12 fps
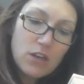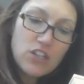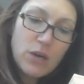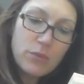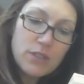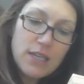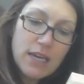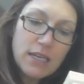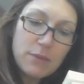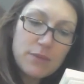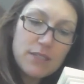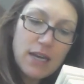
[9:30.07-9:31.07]
Jem was
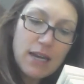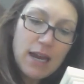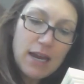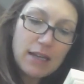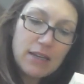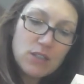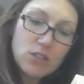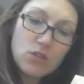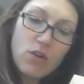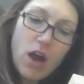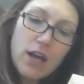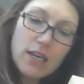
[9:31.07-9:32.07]
standing beside Atticus,
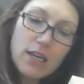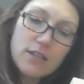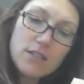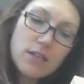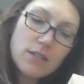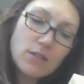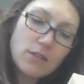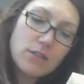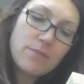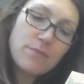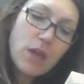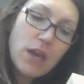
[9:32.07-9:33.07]
groggy and
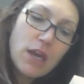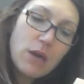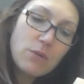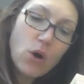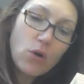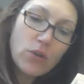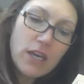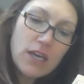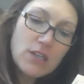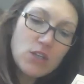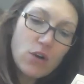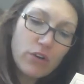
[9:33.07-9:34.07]
tousled. He was holding
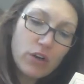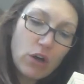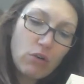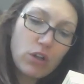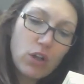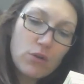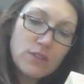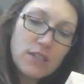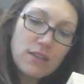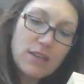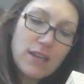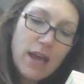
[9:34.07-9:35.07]
his overcoat closed
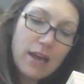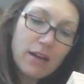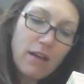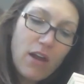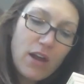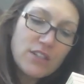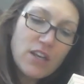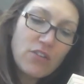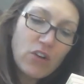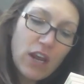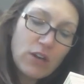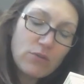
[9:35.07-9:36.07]
at the neck. His
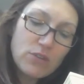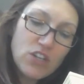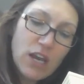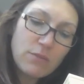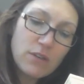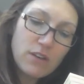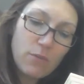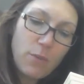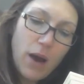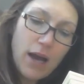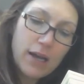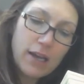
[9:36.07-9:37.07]
other hand was jammed in his
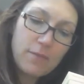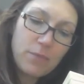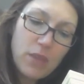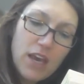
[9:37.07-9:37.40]
pocket.